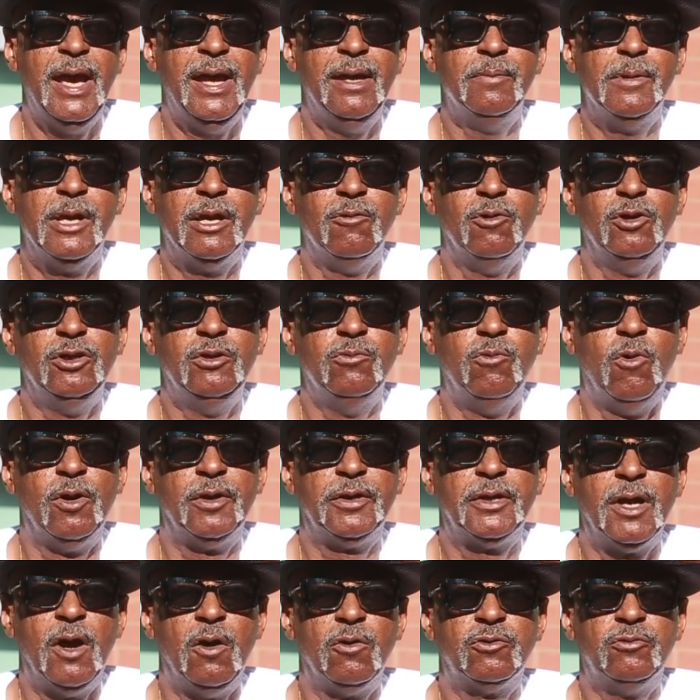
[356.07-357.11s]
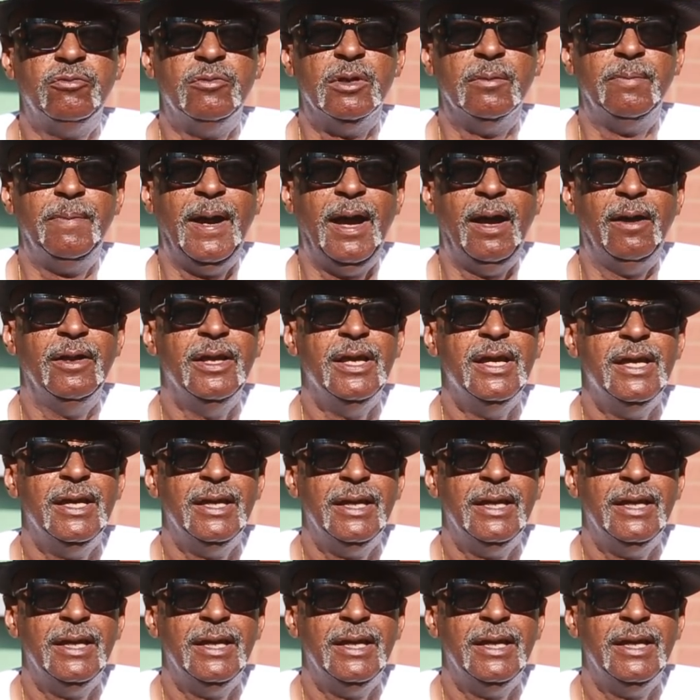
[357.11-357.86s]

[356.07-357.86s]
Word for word: hey, man, what you want to talk to me about?